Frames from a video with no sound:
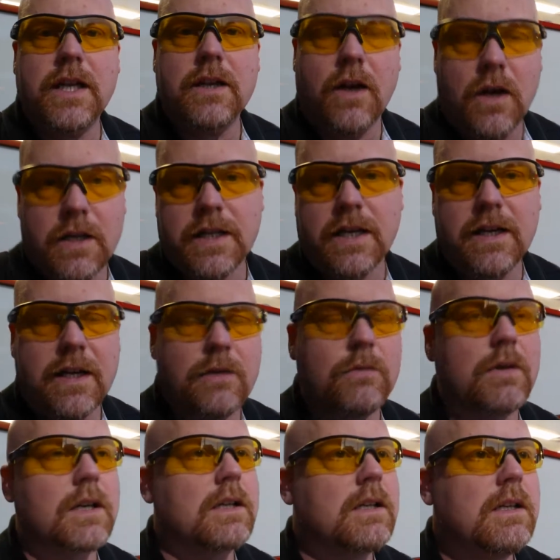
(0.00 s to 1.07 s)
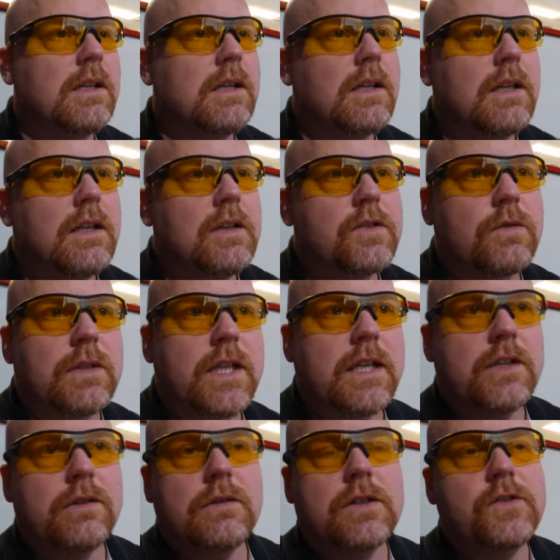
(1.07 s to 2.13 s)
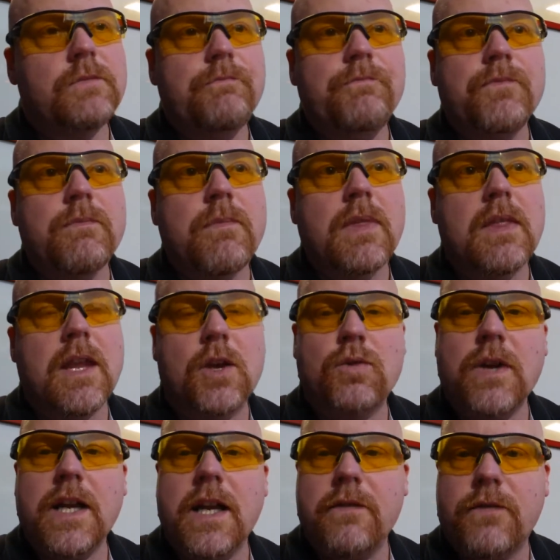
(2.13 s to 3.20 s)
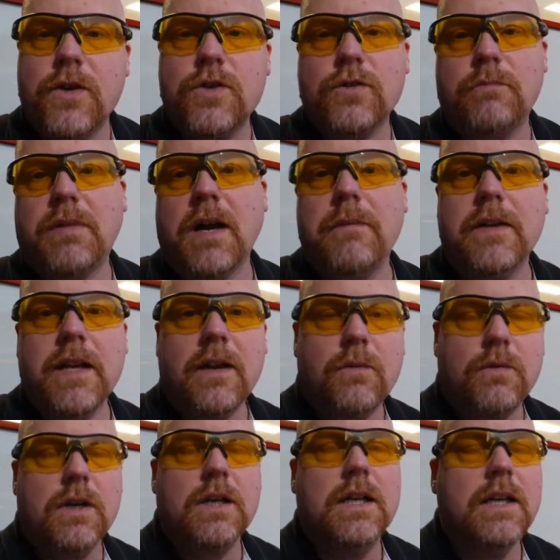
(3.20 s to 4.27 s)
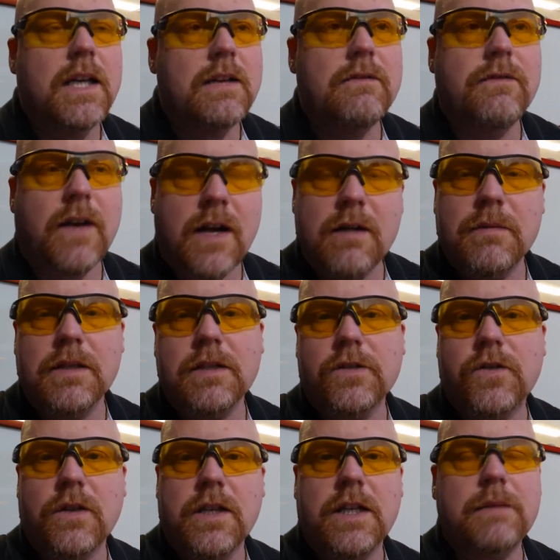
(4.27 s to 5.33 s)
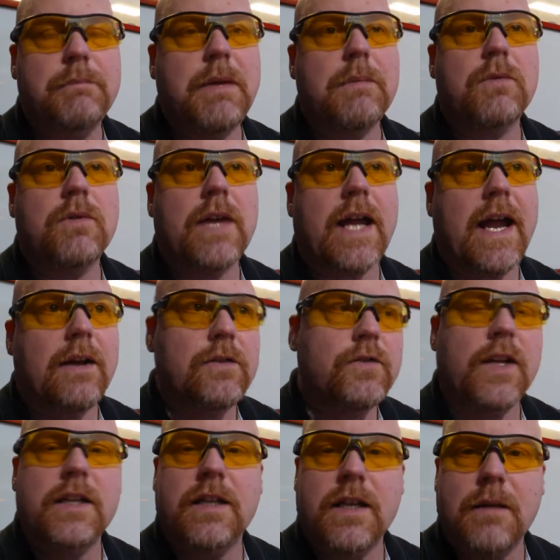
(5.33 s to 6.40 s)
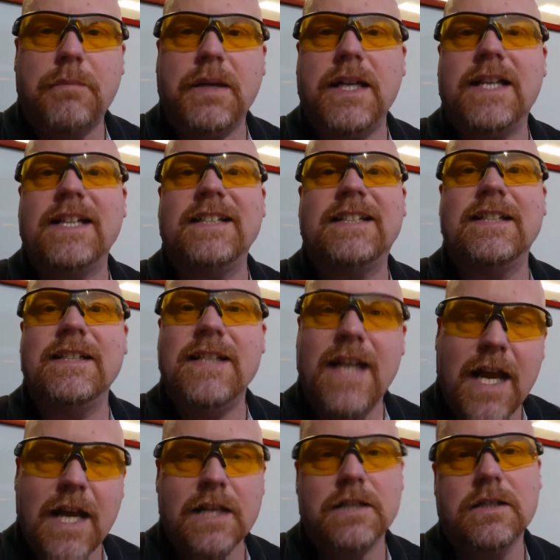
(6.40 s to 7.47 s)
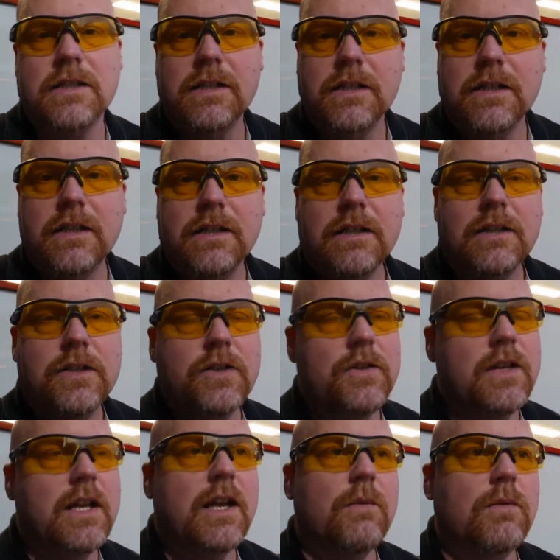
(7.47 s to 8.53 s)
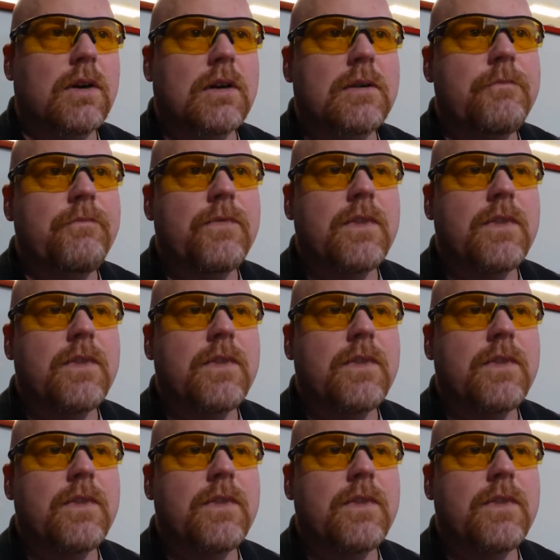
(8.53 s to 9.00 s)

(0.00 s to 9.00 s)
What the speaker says: get on that network. So what they do is they create a virtual private network environment so that people outside the company can connect to the network